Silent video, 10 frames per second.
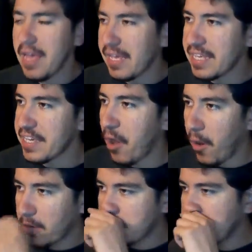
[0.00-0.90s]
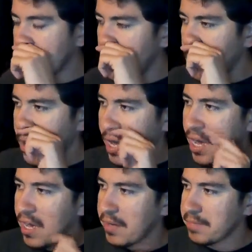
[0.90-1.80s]
He also
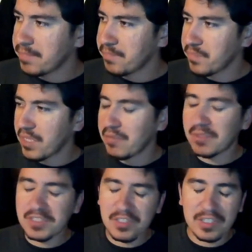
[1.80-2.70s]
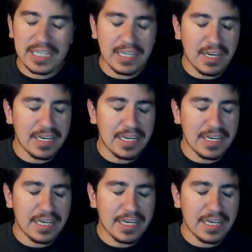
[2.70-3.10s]
was looking on,